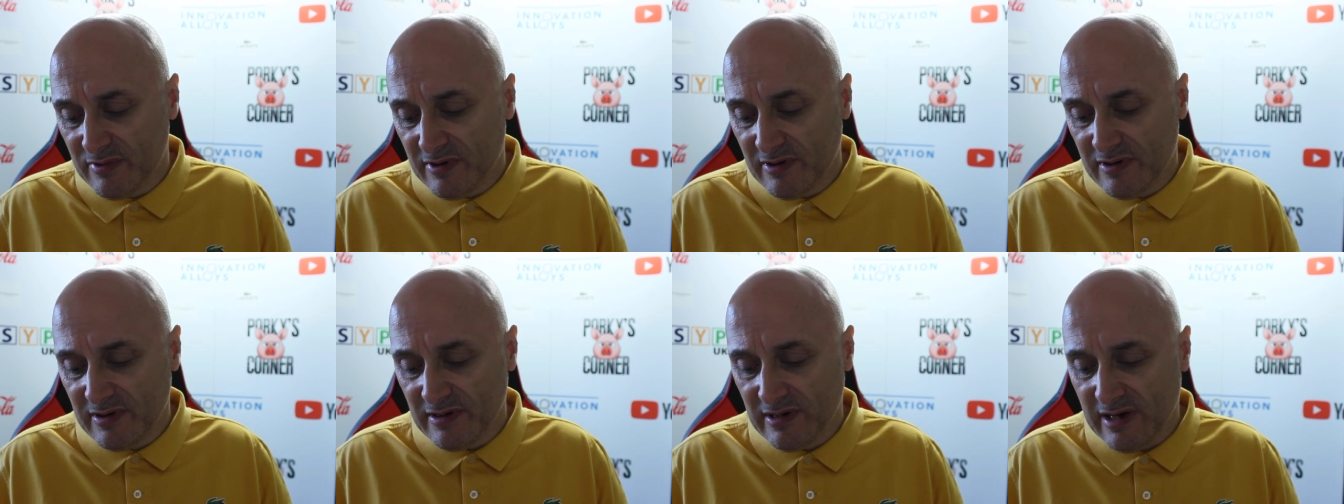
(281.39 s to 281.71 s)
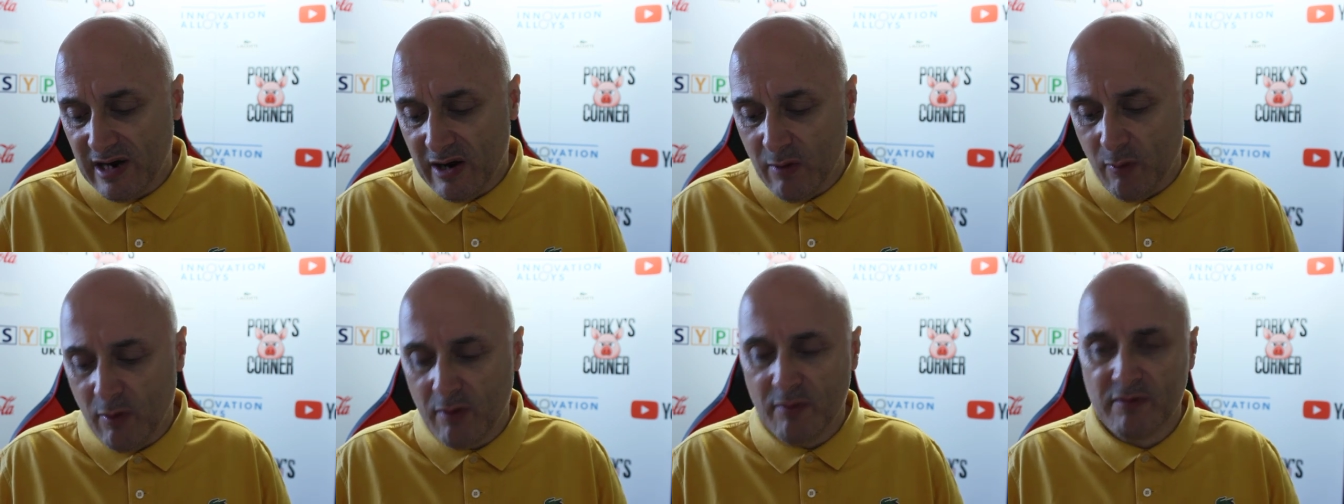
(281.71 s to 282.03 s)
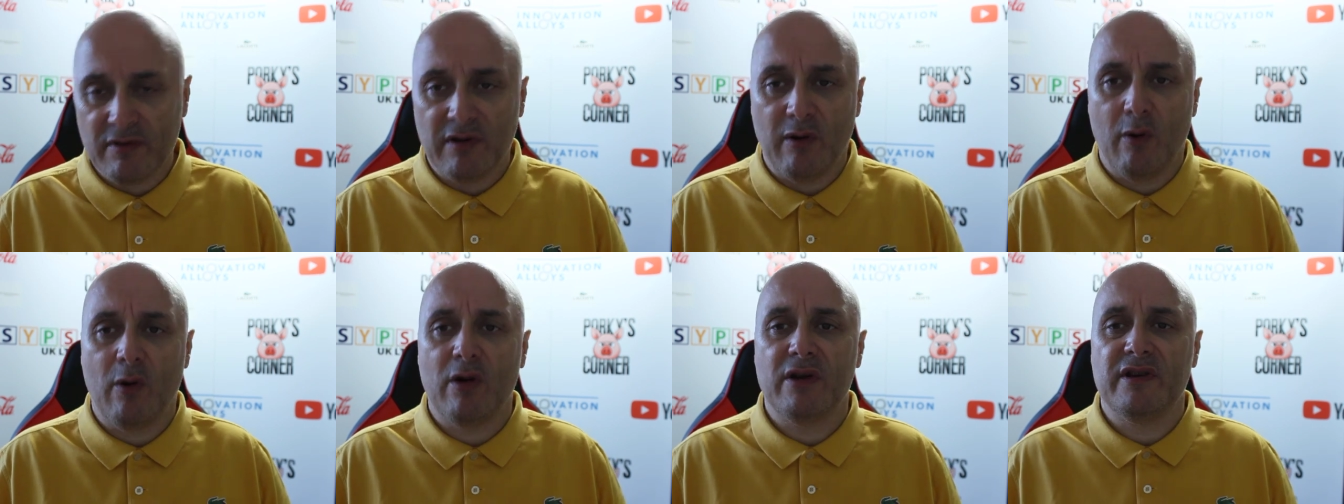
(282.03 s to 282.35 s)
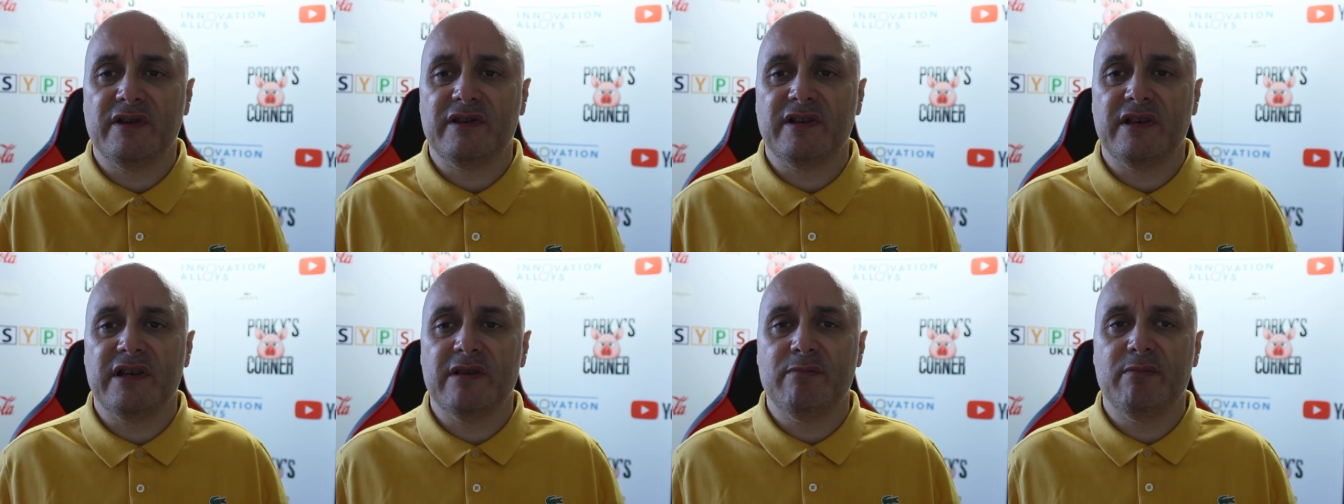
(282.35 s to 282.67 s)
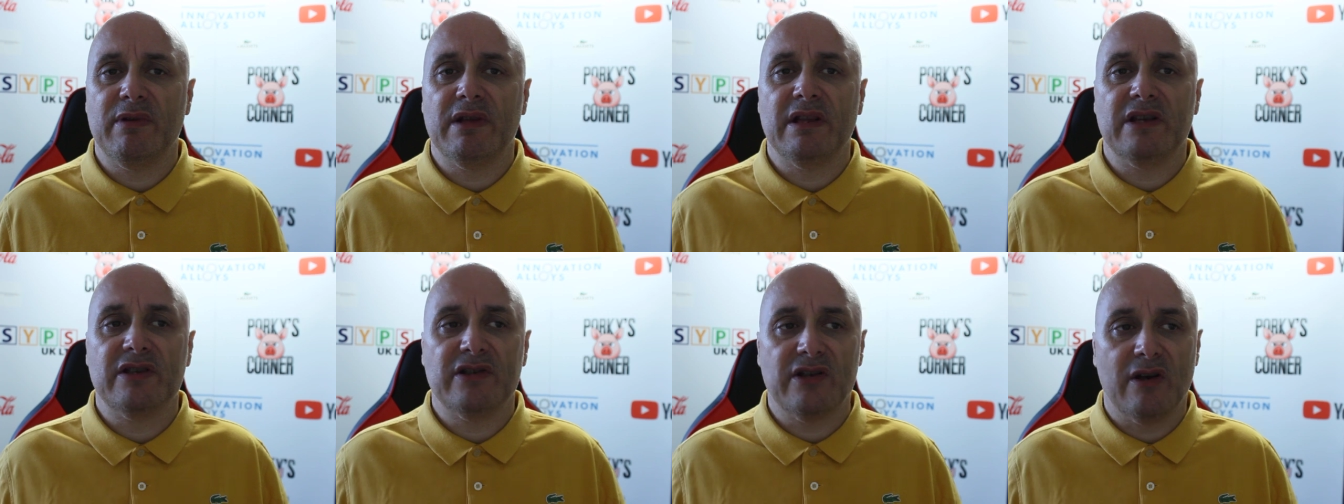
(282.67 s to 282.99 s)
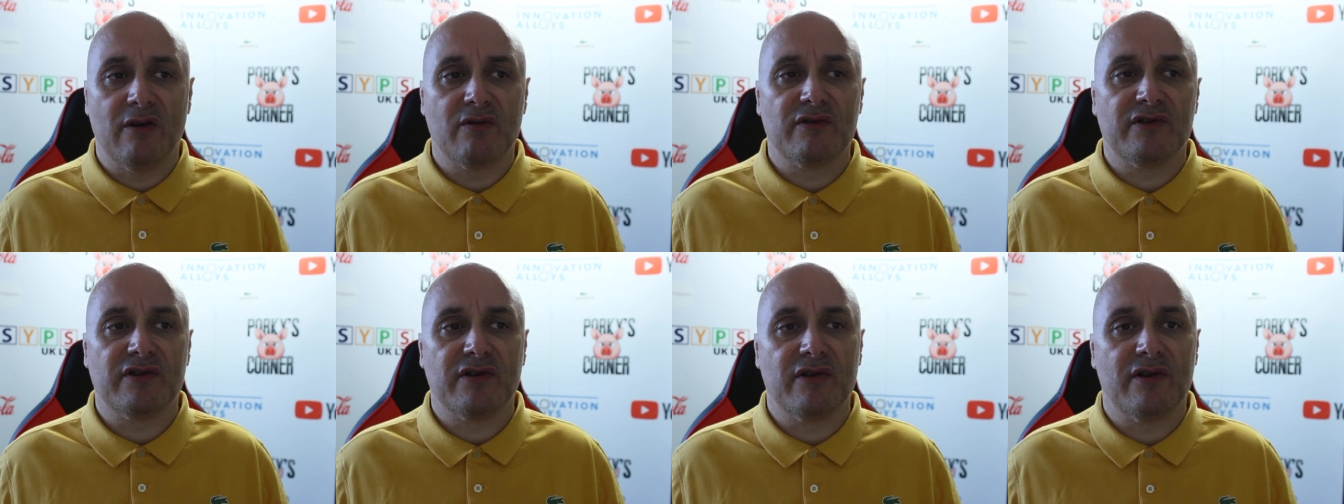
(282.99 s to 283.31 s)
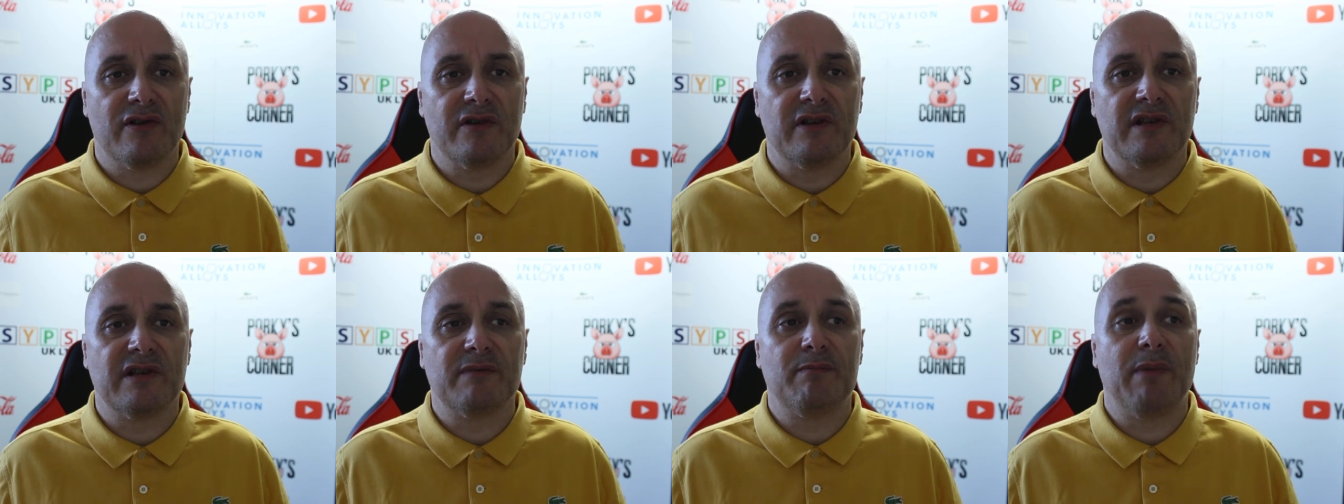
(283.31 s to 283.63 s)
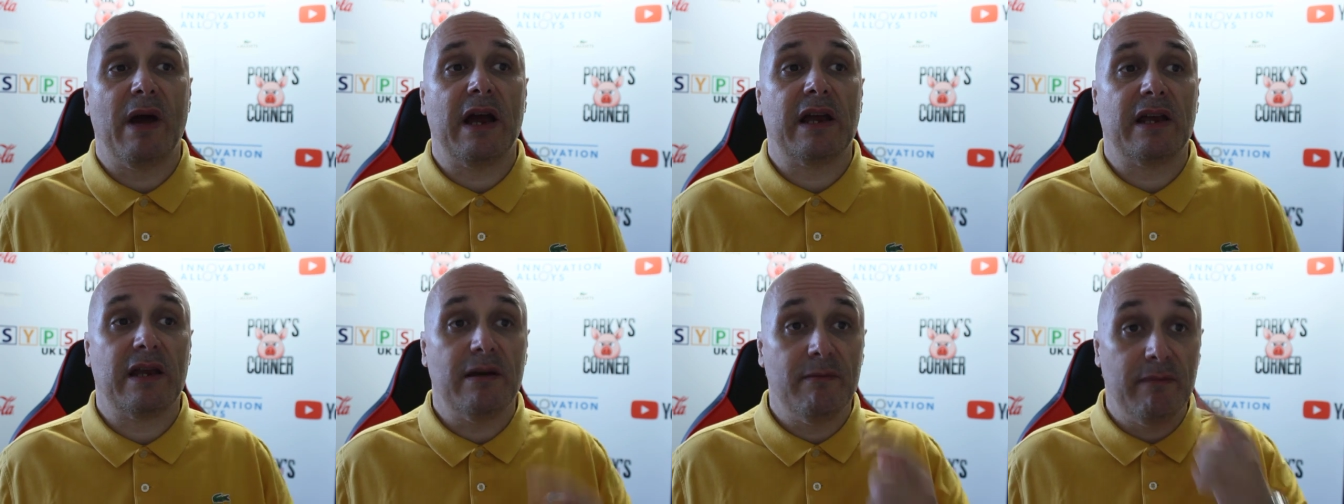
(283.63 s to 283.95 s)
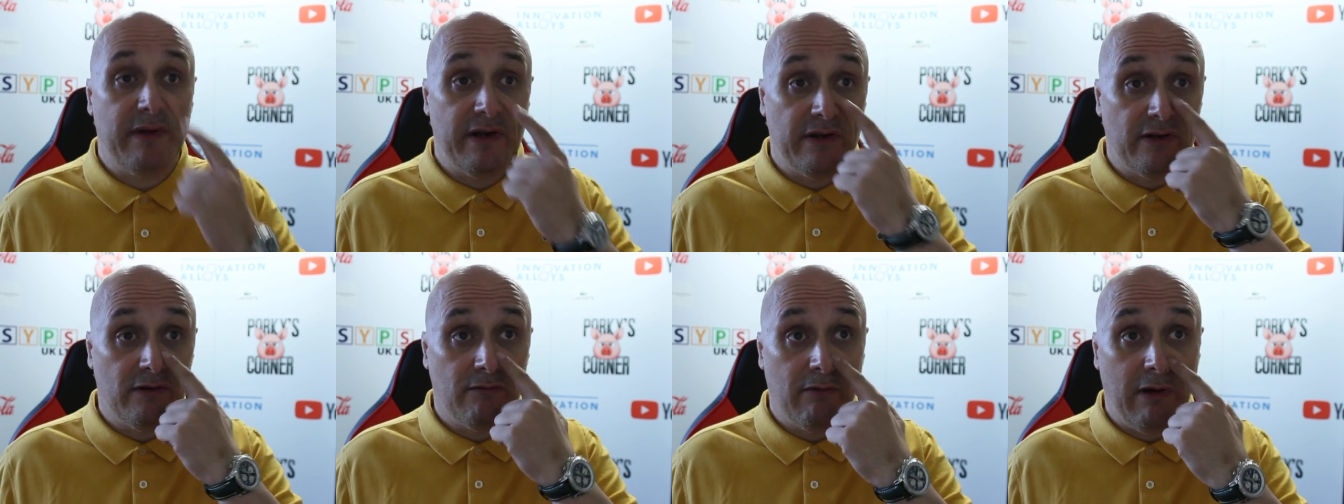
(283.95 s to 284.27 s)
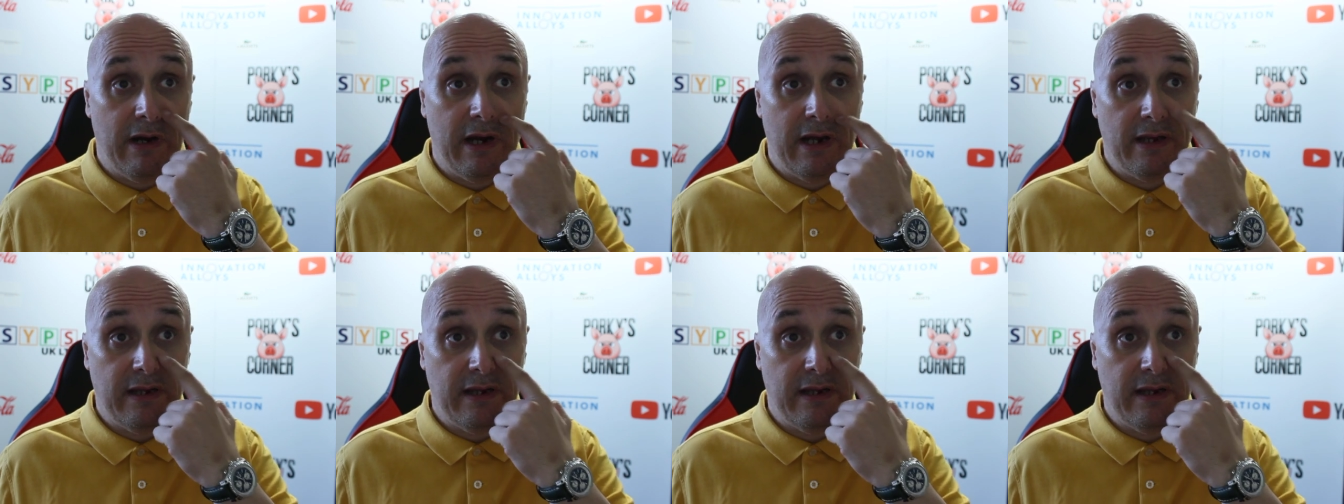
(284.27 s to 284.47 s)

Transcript: But I want I want to see Billy Joe Saunders back at middleweight.